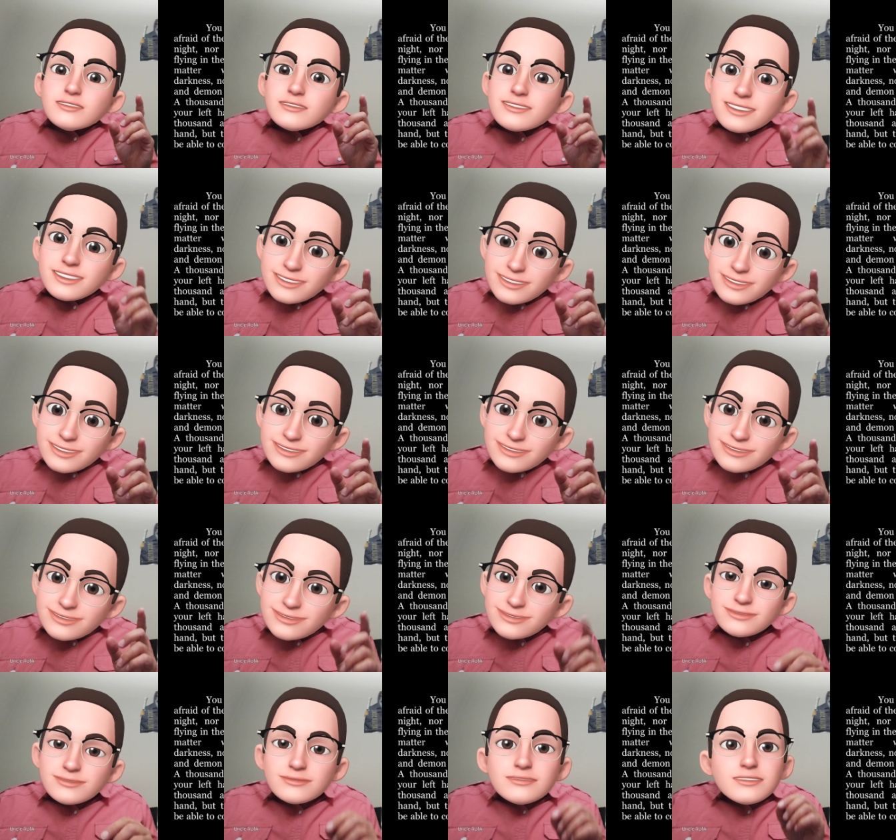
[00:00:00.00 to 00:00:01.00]
Again,
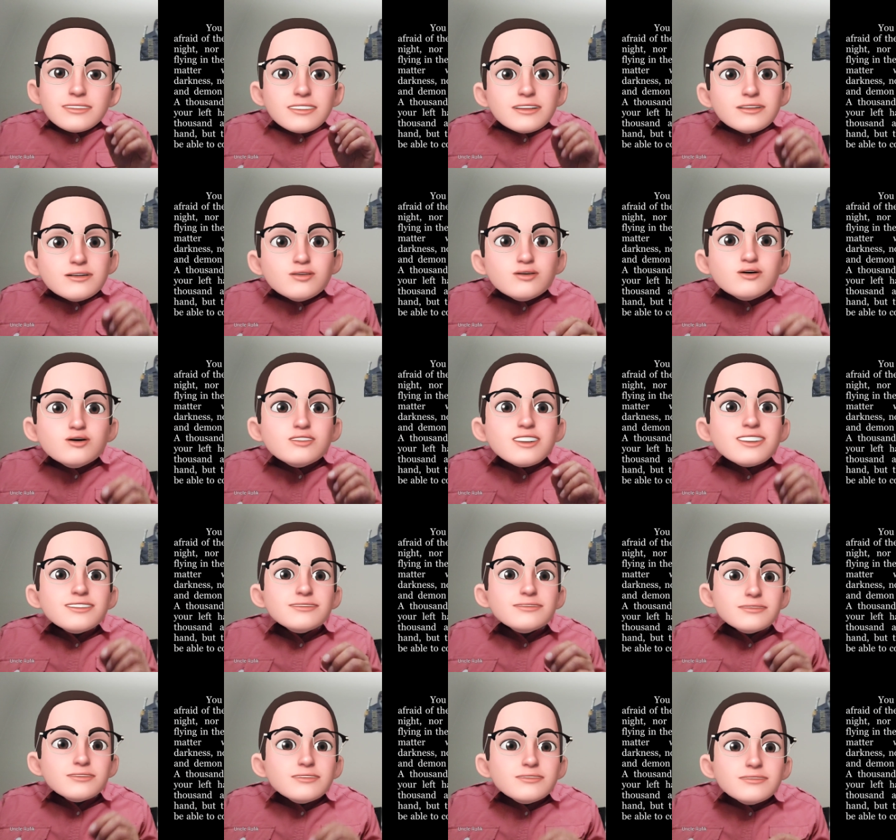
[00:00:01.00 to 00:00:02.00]
you
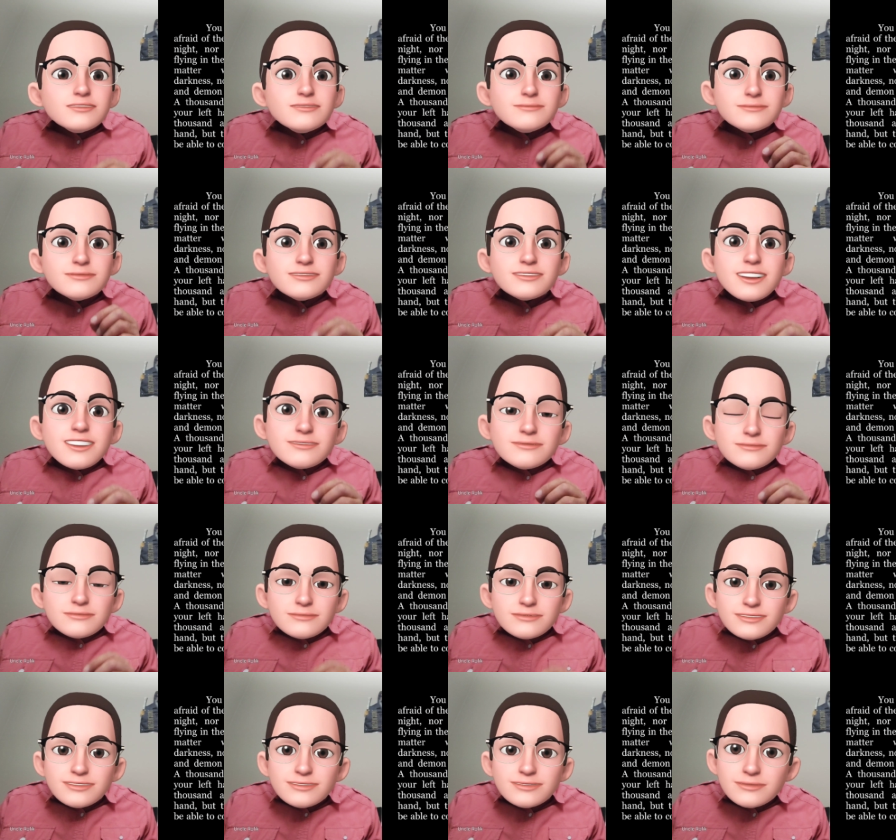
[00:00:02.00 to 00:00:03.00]
shall not be
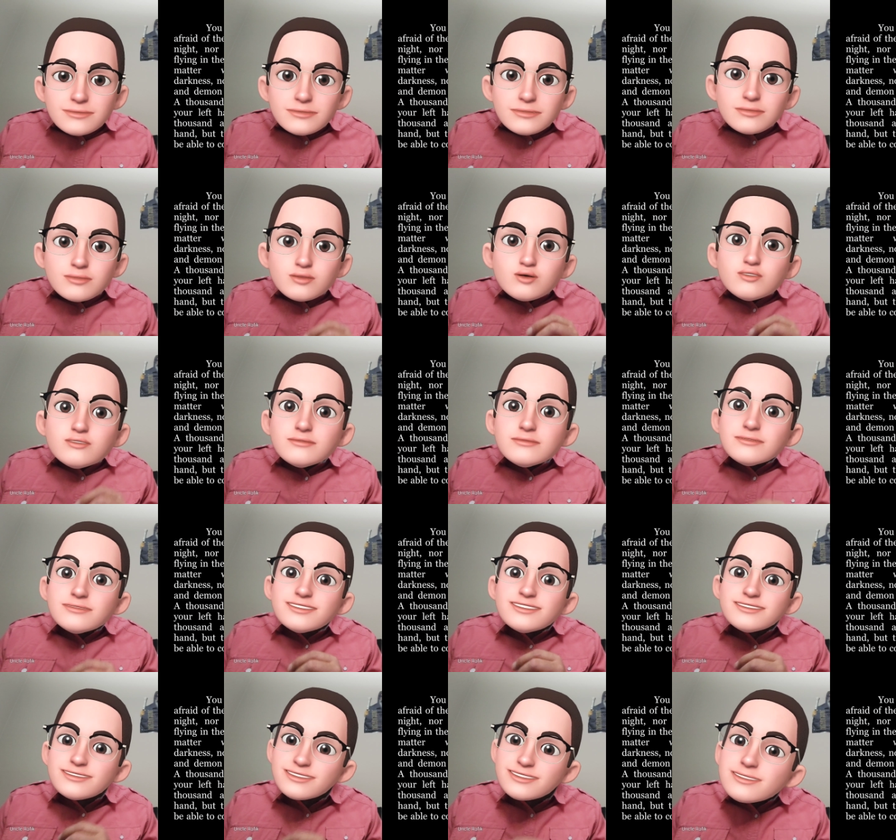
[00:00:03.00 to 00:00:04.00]
afraid of
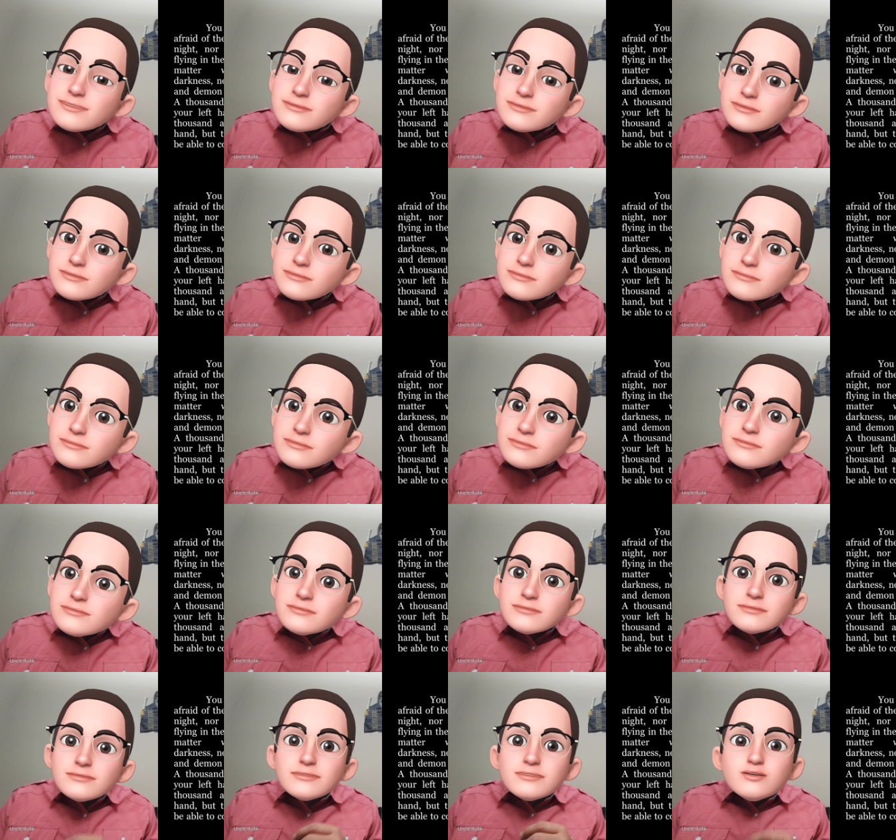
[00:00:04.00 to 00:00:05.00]
the terror
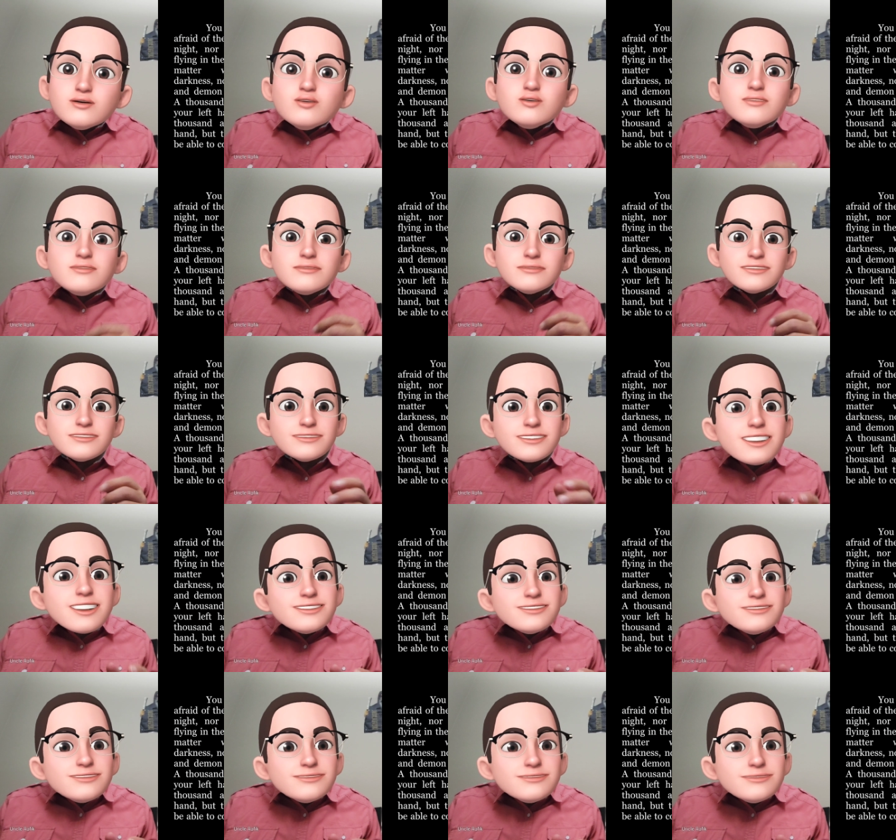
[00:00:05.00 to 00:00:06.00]
of the
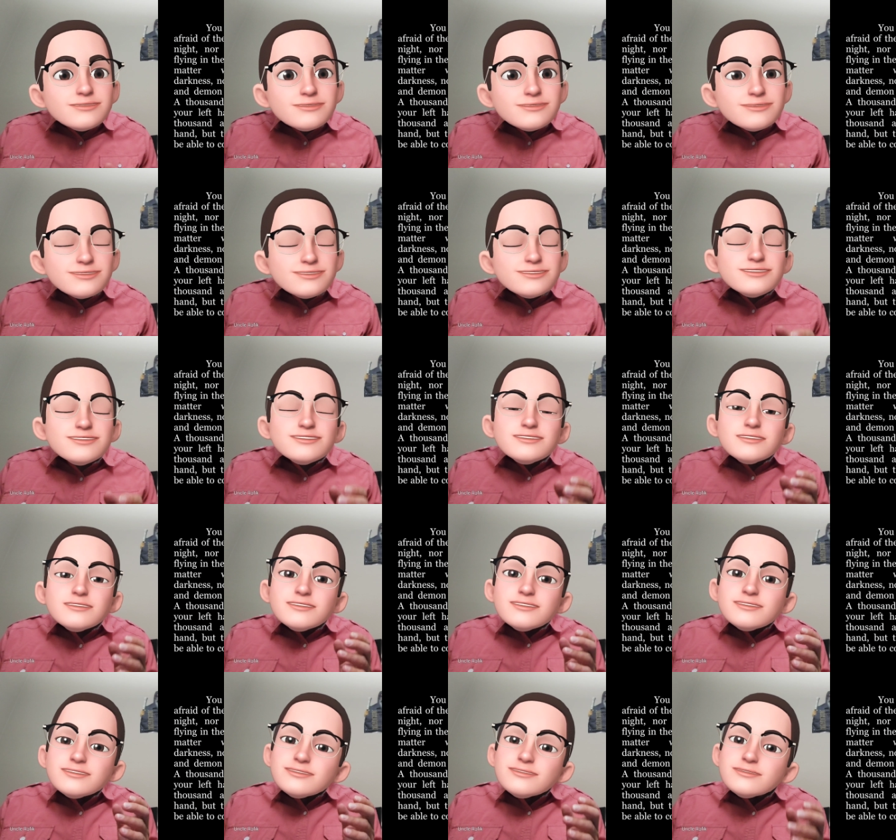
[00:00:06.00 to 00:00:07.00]
night,
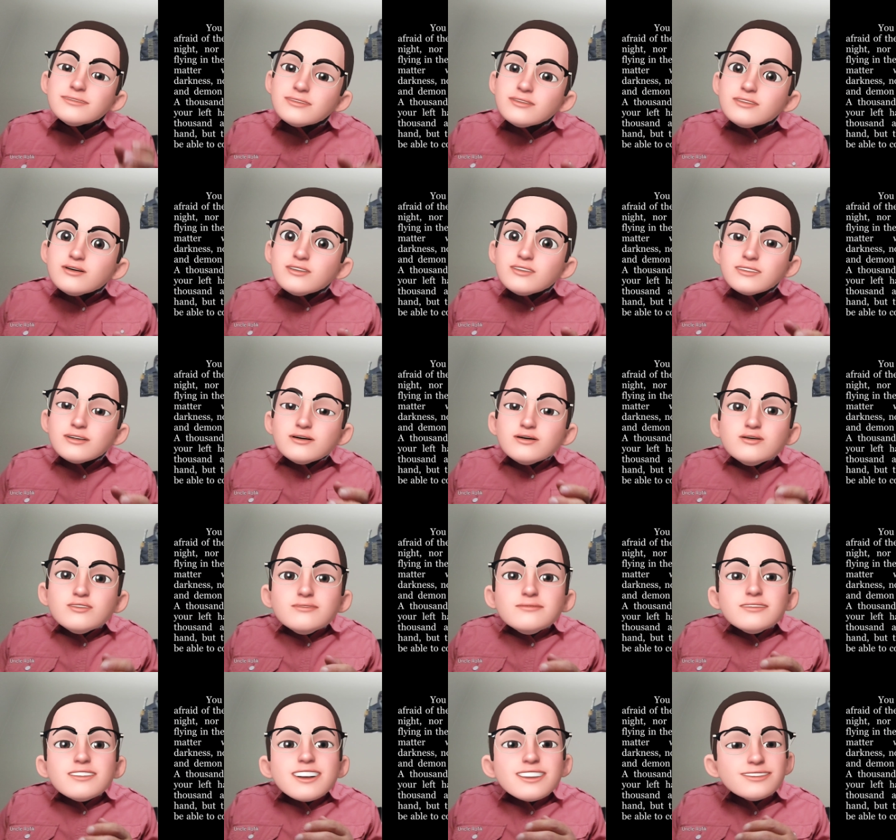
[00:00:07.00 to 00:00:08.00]
nor
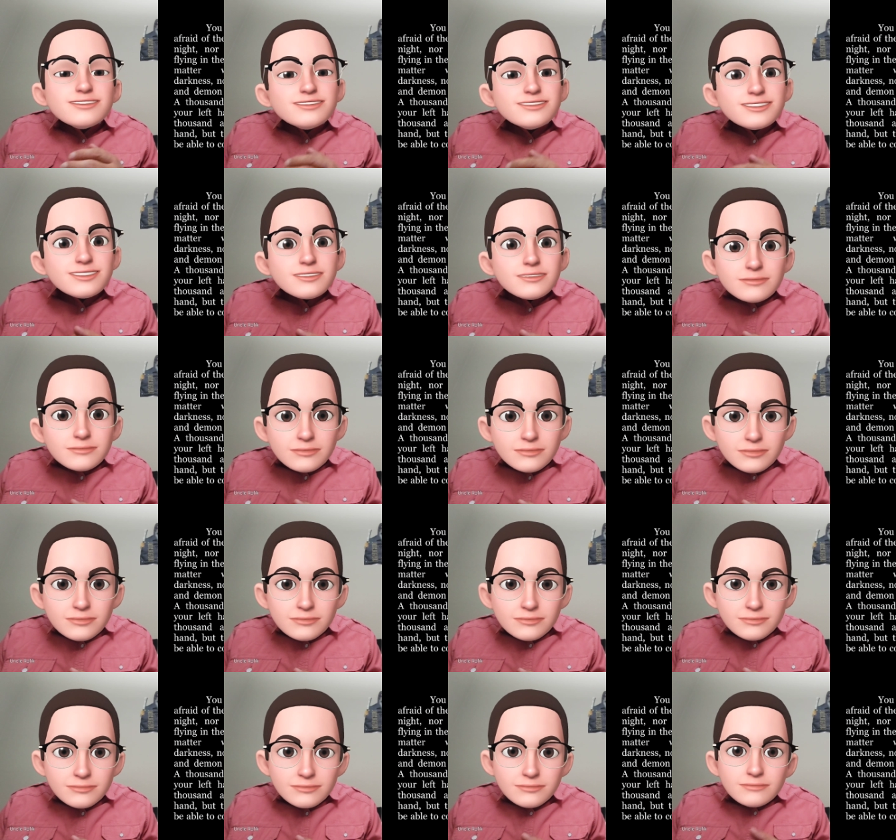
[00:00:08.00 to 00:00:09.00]
of an arrow
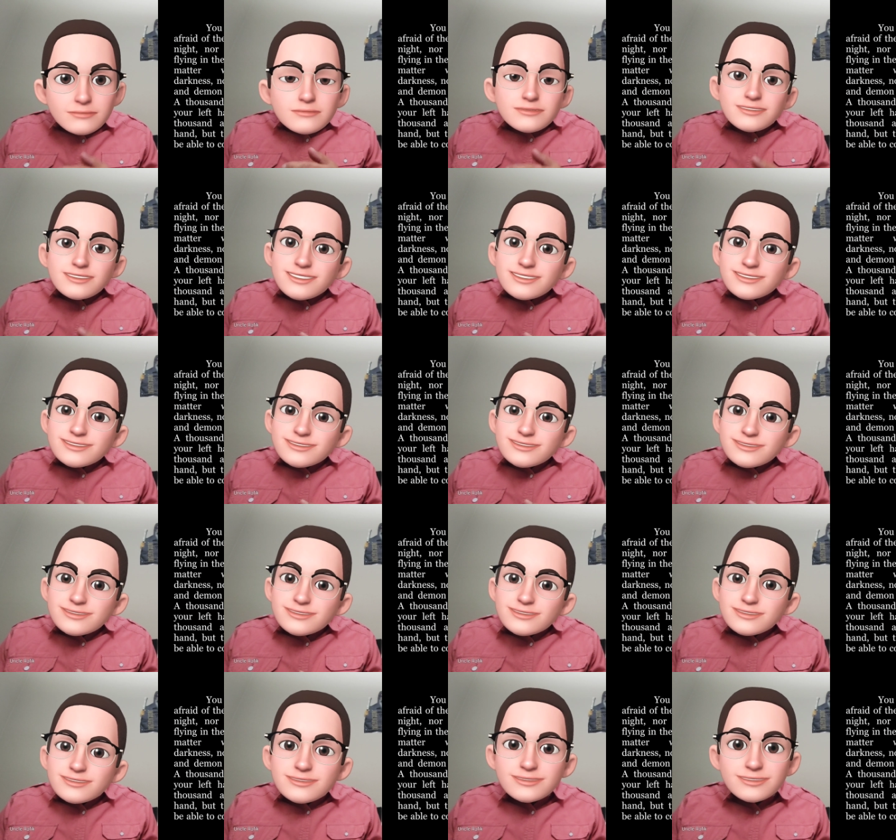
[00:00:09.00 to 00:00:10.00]
flying
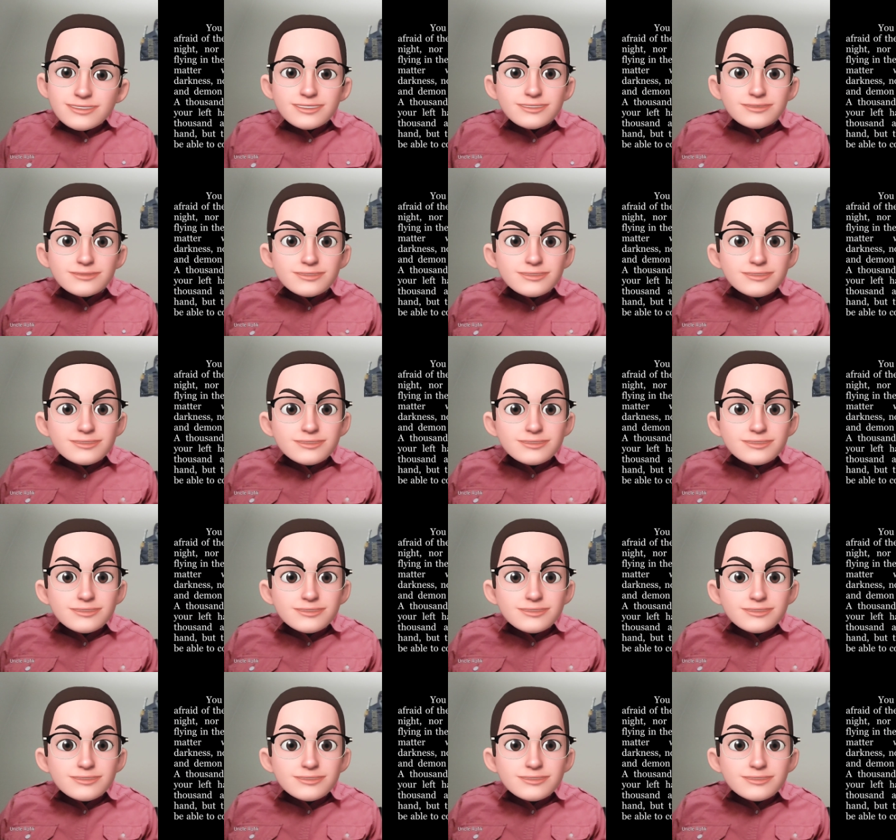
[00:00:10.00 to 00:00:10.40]
in the